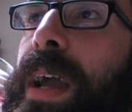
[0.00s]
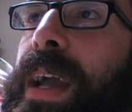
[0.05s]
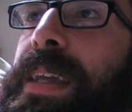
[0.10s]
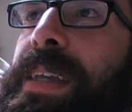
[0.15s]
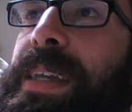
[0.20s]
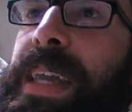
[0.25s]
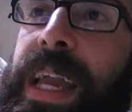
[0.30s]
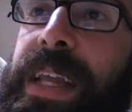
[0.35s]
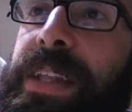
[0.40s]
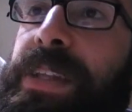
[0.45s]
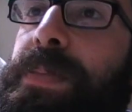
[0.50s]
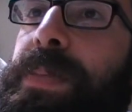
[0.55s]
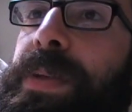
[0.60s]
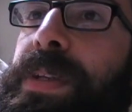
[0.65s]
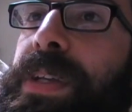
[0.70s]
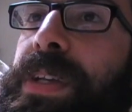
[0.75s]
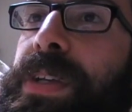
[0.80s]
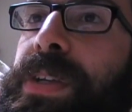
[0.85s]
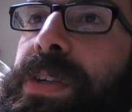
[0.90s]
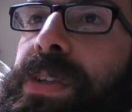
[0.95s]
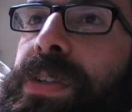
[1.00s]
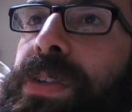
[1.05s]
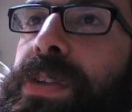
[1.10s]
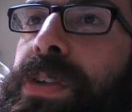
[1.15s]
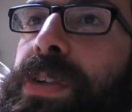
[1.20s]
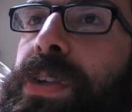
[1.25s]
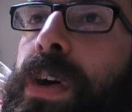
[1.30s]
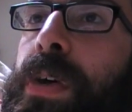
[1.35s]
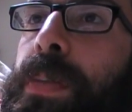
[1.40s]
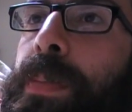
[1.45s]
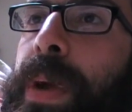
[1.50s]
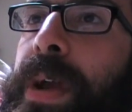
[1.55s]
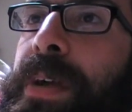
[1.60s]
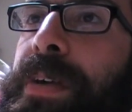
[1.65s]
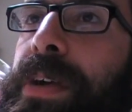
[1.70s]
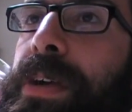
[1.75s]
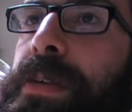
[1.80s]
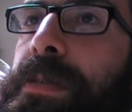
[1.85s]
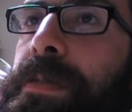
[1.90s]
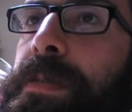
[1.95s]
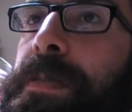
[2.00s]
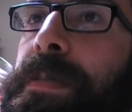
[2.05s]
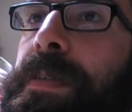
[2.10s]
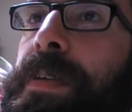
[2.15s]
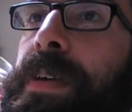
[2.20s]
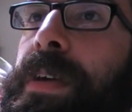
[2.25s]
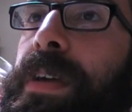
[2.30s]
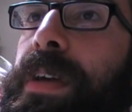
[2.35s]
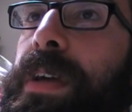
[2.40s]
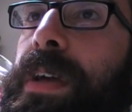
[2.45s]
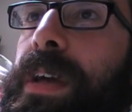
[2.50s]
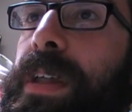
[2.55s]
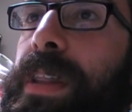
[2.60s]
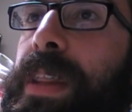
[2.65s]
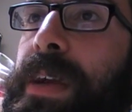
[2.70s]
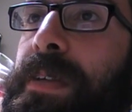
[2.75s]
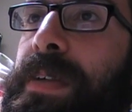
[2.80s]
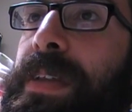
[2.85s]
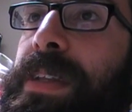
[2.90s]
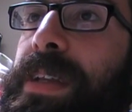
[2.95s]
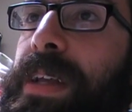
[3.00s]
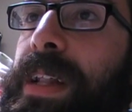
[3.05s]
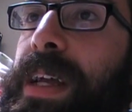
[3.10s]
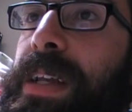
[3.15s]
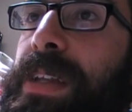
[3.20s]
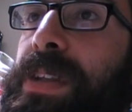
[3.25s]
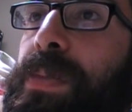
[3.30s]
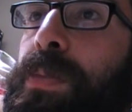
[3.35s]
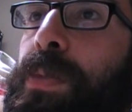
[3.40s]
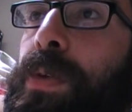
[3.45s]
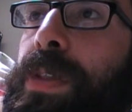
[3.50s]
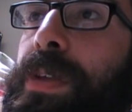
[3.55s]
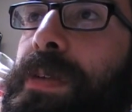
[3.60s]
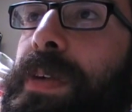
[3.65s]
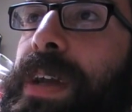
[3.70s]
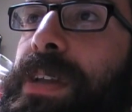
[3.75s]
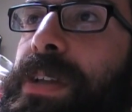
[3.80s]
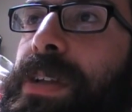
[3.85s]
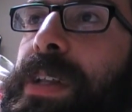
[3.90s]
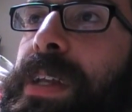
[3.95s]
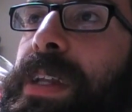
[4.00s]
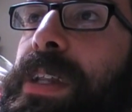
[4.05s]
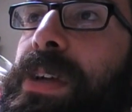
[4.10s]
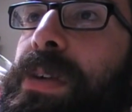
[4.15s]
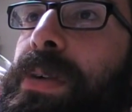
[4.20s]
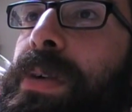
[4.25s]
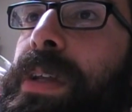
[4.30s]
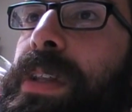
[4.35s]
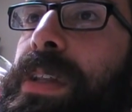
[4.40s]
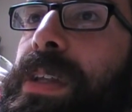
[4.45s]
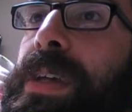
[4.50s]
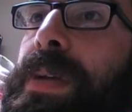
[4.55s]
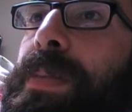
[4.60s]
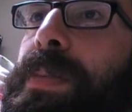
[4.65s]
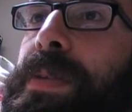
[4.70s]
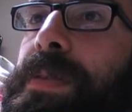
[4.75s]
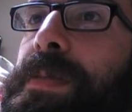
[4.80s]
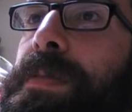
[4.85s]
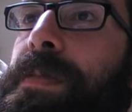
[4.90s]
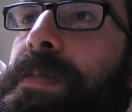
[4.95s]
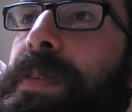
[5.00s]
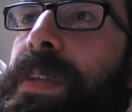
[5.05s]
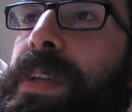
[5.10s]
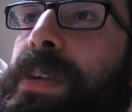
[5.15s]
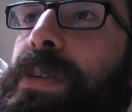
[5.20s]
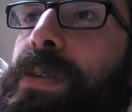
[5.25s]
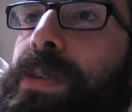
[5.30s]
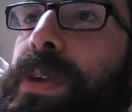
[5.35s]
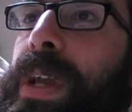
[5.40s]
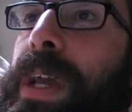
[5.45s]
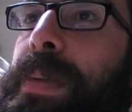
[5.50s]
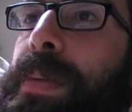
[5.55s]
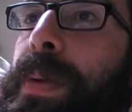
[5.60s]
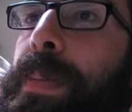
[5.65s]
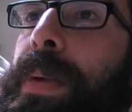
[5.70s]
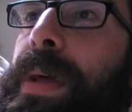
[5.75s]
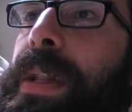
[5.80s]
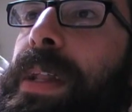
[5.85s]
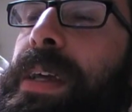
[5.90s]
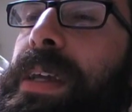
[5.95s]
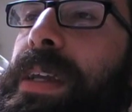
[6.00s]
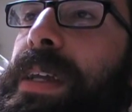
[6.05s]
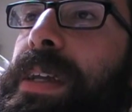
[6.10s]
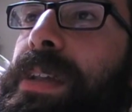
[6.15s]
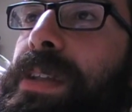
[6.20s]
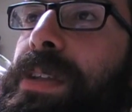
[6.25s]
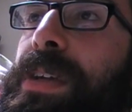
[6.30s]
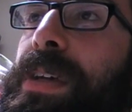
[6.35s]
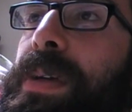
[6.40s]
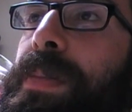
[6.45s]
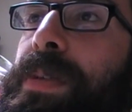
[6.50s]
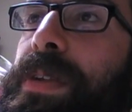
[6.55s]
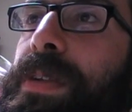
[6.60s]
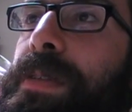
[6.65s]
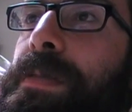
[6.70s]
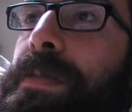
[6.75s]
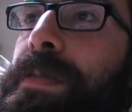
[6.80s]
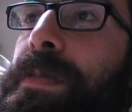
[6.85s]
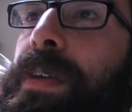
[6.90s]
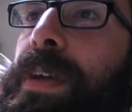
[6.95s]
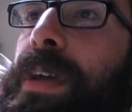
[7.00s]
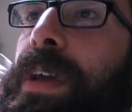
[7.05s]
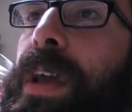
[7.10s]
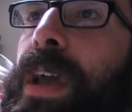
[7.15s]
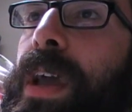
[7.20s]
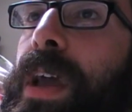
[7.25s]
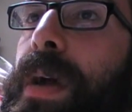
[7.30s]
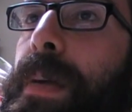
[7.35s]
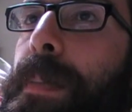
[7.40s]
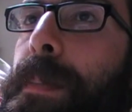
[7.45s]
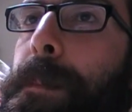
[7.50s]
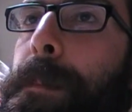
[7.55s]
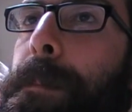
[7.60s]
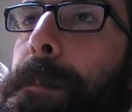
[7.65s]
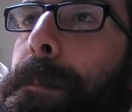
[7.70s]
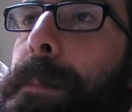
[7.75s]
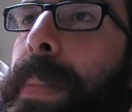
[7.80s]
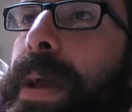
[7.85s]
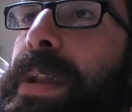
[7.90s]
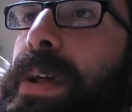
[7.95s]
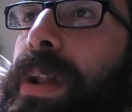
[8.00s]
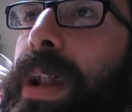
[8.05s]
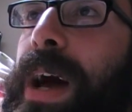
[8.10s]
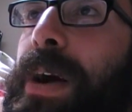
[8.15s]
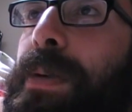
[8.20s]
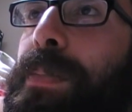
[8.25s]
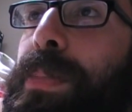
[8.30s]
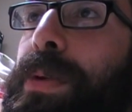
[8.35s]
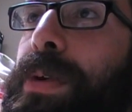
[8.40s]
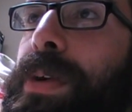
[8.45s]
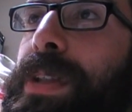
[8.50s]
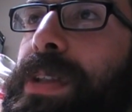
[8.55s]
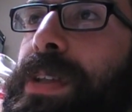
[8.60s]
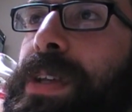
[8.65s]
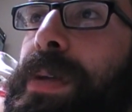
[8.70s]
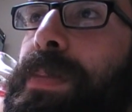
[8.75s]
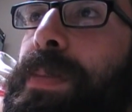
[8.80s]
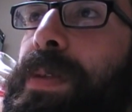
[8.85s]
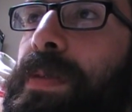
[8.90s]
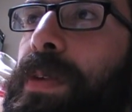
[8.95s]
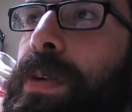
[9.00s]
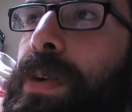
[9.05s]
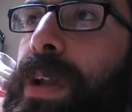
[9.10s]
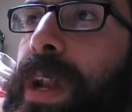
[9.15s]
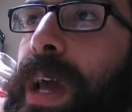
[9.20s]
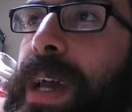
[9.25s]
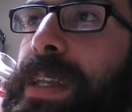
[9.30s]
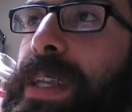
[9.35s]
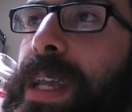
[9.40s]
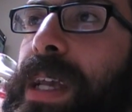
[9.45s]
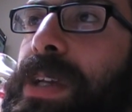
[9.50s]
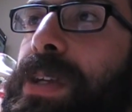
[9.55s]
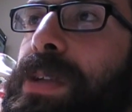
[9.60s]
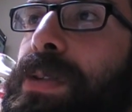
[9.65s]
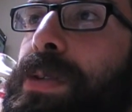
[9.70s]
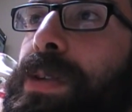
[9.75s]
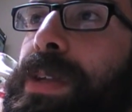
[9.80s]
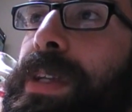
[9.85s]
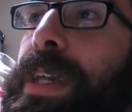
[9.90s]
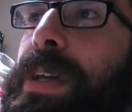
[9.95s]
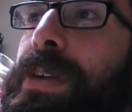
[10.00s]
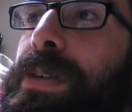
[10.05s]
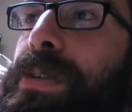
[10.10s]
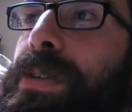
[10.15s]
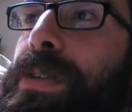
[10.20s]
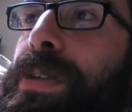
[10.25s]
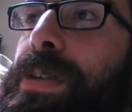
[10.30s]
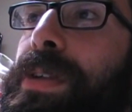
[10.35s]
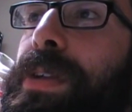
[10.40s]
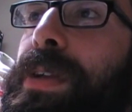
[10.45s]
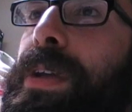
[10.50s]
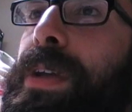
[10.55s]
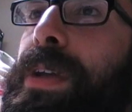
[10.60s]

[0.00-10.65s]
get into positions on merit of their intellect and what they're actually doing in terms of physical capability, in terms of mental output, in terms of organisational skills.